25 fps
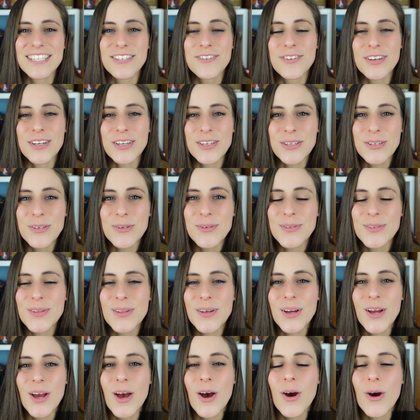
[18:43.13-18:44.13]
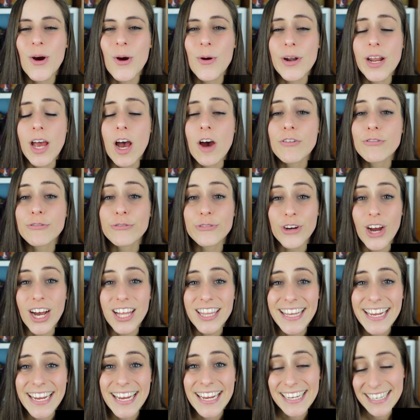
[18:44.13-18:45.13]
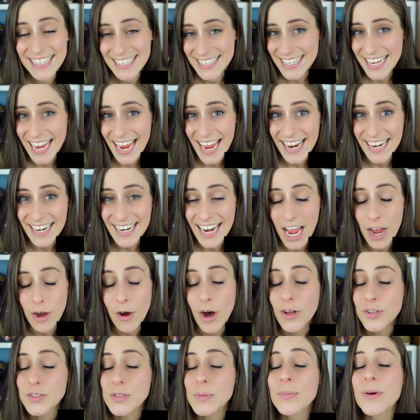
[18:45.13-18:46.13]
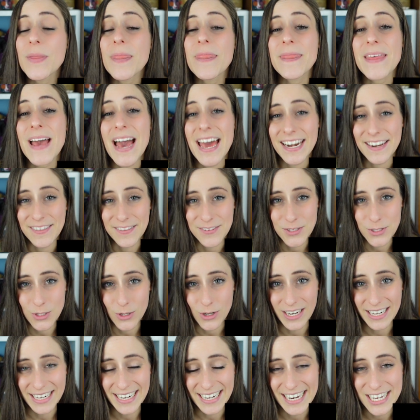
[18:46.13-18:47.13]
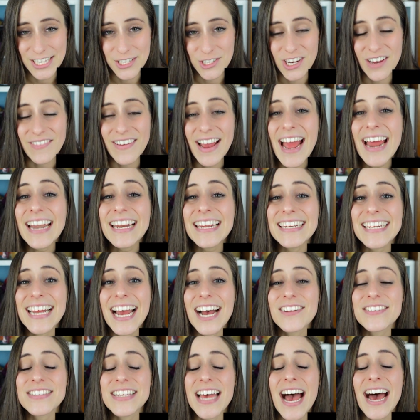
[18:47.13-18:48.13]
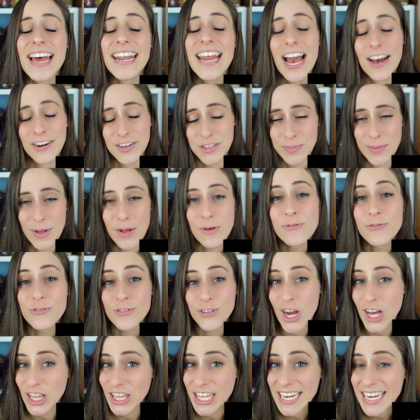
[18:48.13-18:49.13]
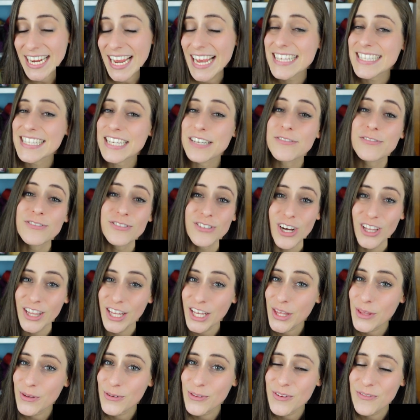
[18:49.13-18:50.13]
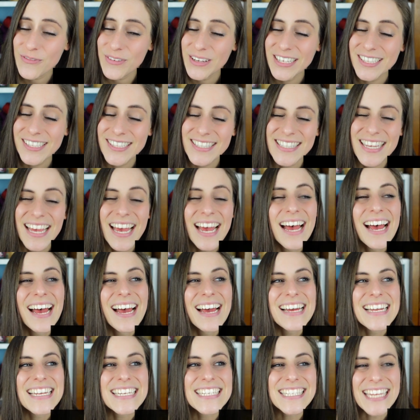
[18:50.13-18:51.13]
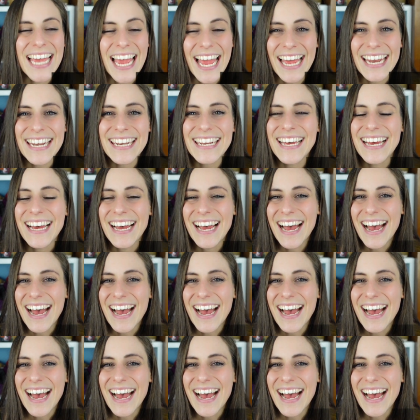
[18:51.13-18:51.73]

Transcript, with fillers: You can use the code FROLIC10. I'll also put that on the screen in case you have any doubts on how to spell frolic, as in frolic through the fields, 10.